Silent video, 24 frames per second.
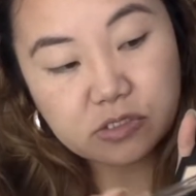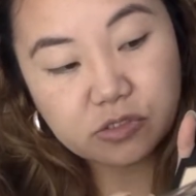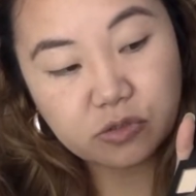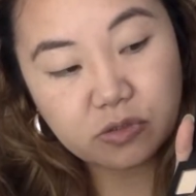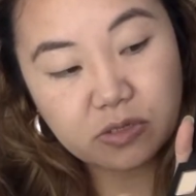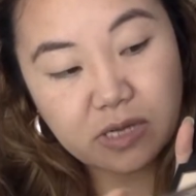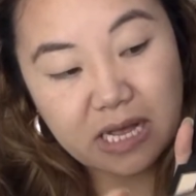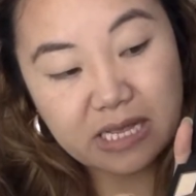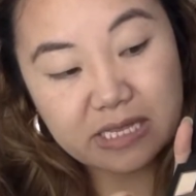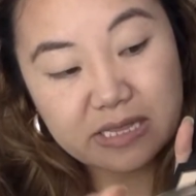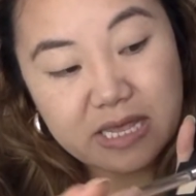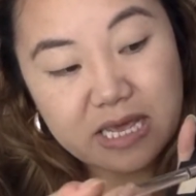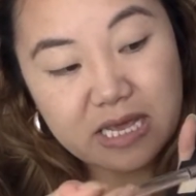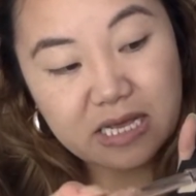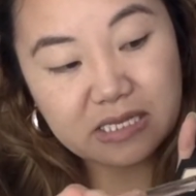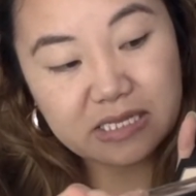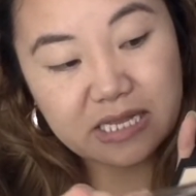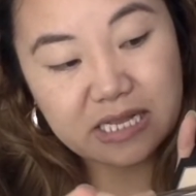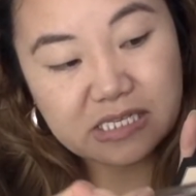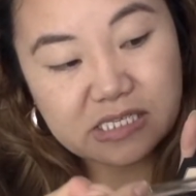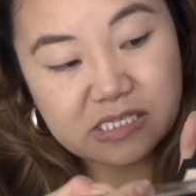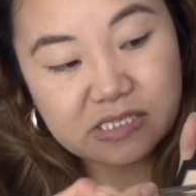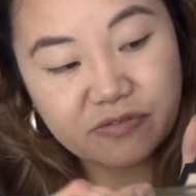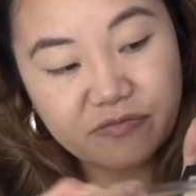so I think
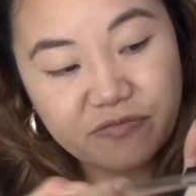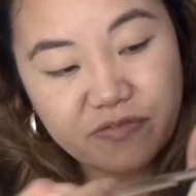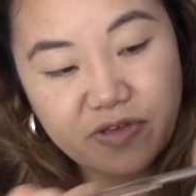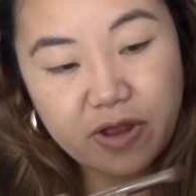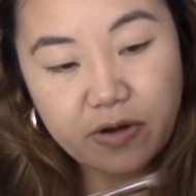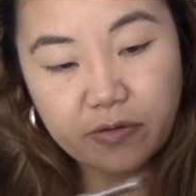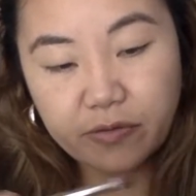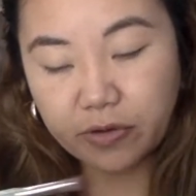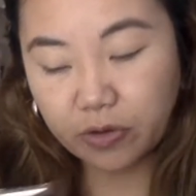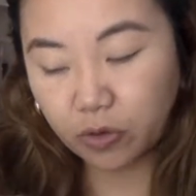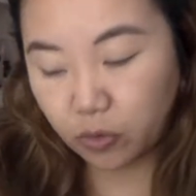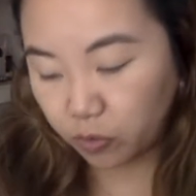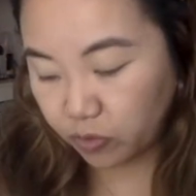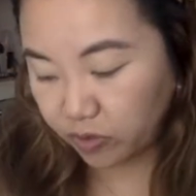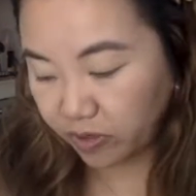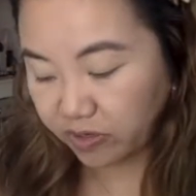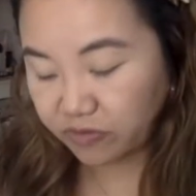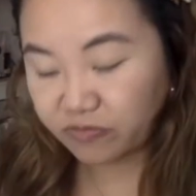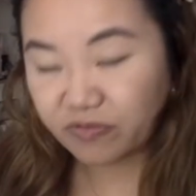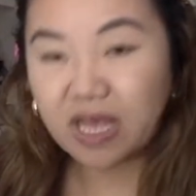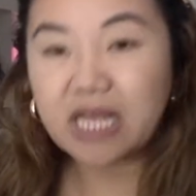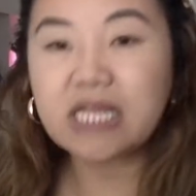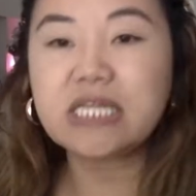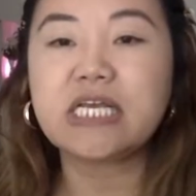that's the very good
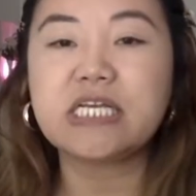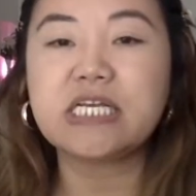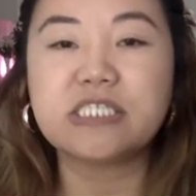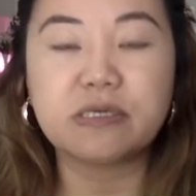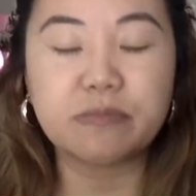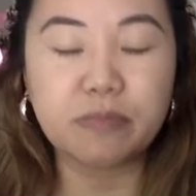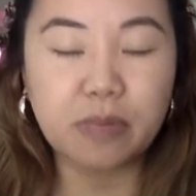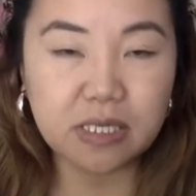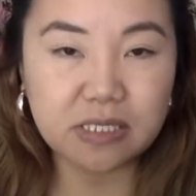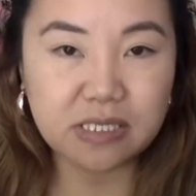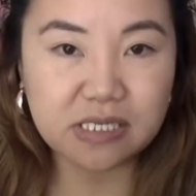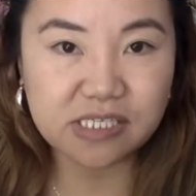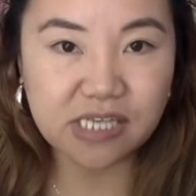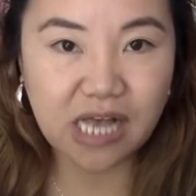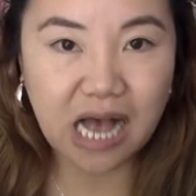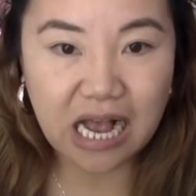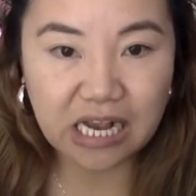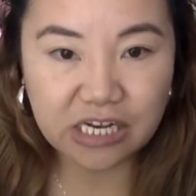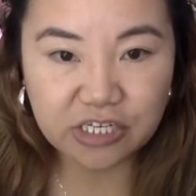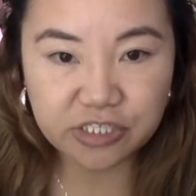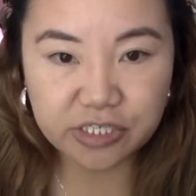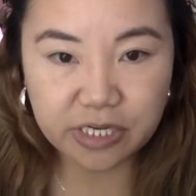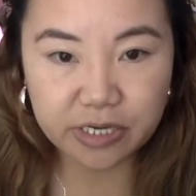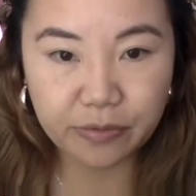advantage about this
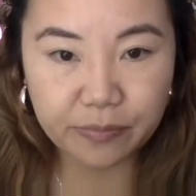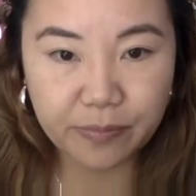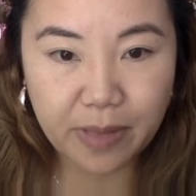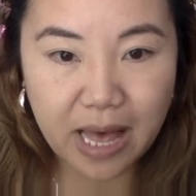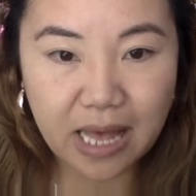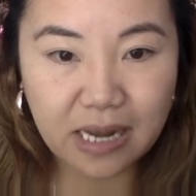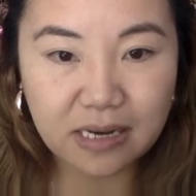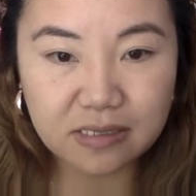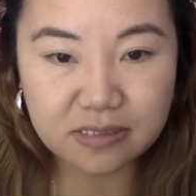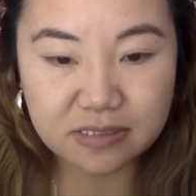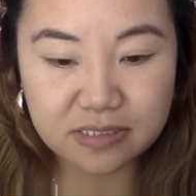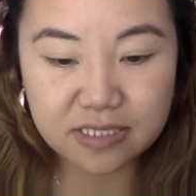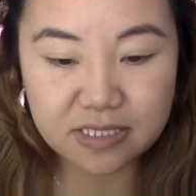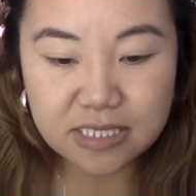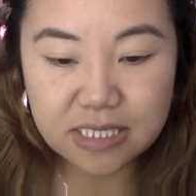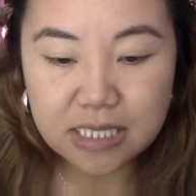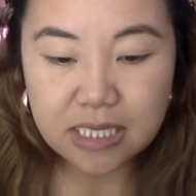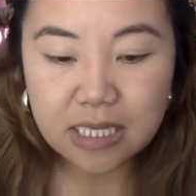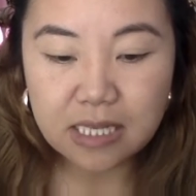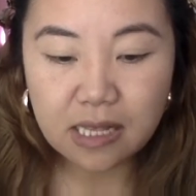eyeshadow palette.